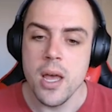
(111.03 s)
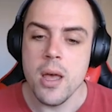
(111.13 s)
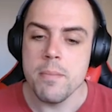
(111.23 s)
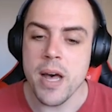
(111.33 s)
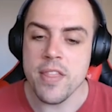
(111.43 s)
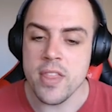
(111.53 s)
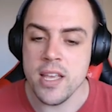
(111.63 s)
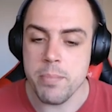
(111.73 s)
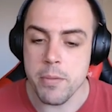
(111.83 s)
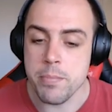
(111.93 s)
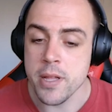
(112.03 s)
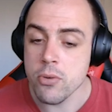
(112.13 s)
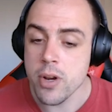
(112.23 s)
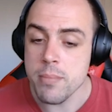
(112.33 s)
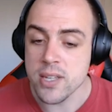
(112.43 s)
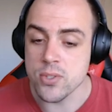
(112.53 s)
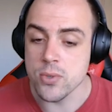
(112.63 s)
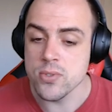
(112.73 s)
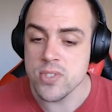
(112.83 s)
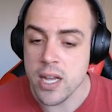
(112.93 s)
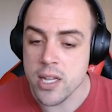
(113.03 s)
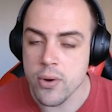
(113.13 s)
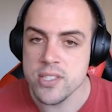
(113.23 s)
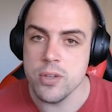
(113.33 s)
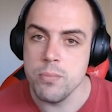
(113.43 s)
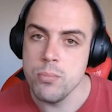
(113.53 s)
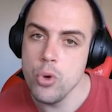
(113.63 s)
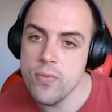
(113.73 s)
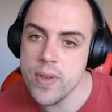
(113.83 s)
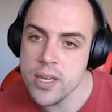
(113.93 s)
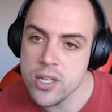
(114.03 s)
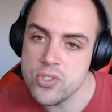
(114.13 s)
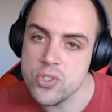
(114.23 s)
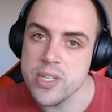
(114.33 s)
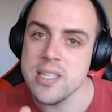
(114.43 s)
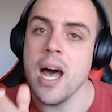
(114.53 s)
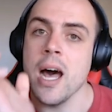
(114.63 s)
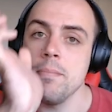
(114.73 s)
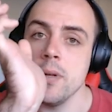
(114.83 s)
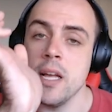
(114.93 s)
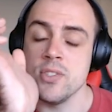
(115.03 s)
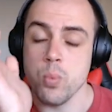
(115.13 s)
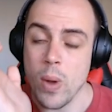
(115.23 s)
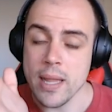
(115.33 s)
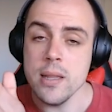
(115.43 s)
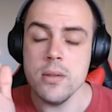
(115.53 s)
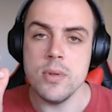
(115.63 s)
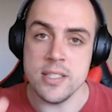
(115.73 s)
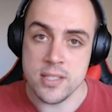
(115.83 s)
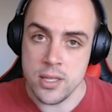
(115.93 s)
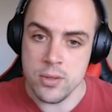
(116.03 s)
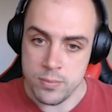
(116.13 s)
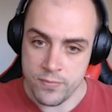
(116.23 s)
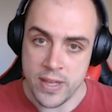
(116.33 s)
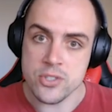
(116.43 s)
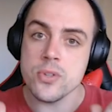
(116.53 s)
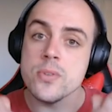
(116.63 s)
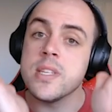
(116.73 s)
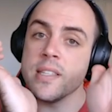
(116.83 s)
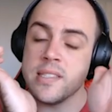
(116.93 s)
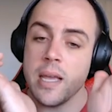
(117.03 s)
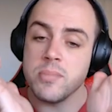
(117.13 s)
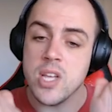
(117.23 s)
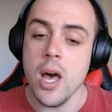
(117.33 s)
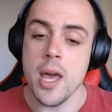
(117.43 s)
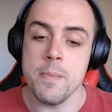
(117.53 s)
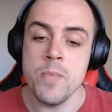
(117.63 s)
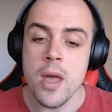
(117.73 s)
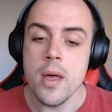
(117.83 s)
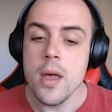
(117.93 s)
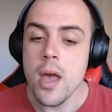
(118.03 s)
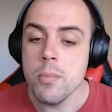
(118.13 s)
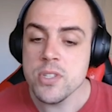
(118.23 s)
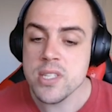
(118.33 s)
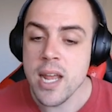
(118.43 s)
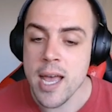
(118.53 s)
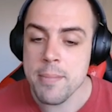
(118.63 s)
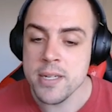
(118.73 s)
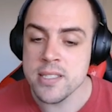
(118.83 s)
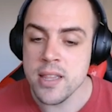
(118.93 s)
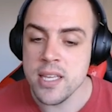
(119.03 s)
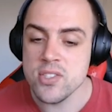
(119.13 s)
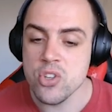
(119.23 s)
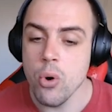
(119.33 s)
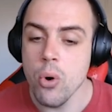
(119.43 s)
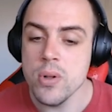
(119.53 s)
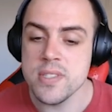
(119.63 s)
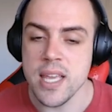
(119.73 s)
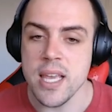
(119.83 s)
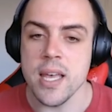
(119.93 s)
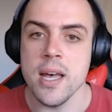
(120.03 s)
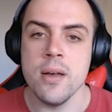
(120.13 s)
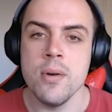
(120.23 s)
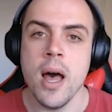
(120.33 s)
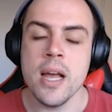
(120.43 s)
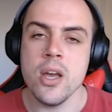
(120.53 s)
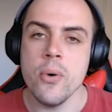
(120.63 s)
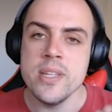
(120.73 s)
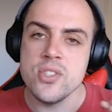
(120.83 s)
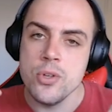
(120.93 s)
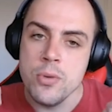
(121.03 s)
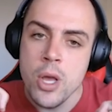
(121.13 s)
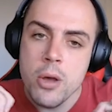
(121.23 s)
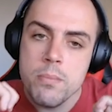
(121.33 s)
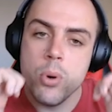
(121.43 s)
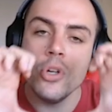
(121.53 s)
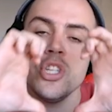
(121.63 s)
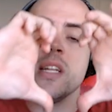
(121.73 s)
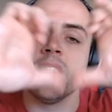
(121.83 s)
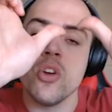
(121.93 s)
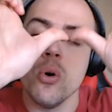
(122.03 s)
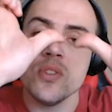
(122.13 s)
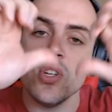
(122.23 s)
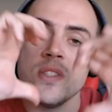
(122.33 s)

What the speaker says: But the papillary muscles are going to move and constrict up as well as the ventricles at the same time. And what's going to happen is that these cords here are going to push and cause those